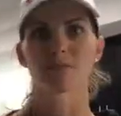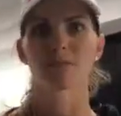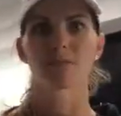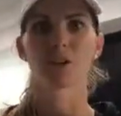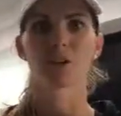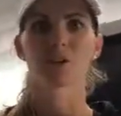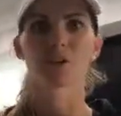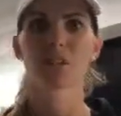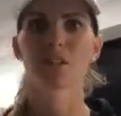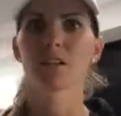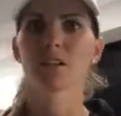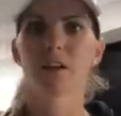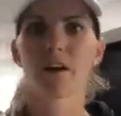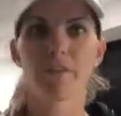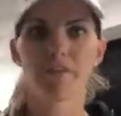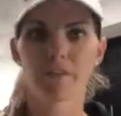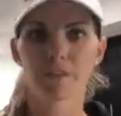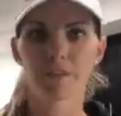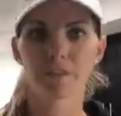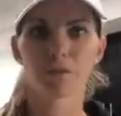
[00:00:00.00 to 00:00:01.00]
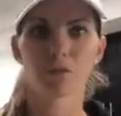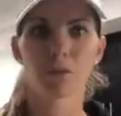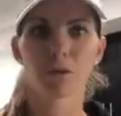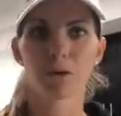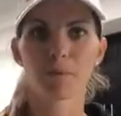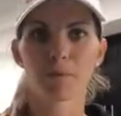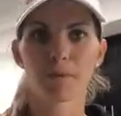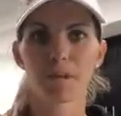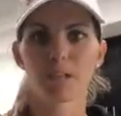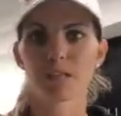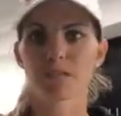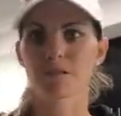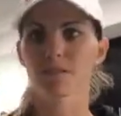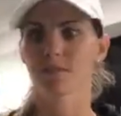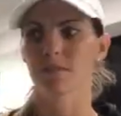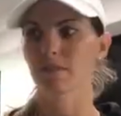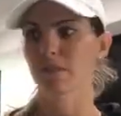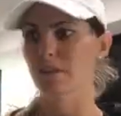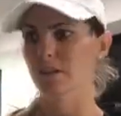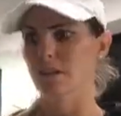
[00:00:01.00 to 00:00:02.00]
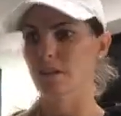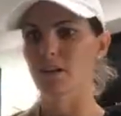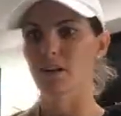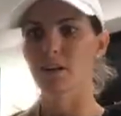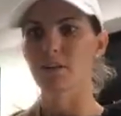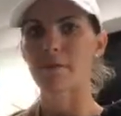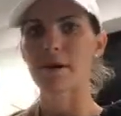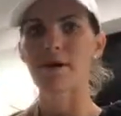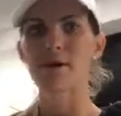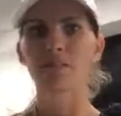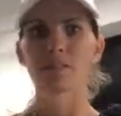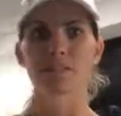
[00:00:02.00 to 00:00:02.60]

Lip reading: It's in the oven for 40 minutes, and it's gonna come out,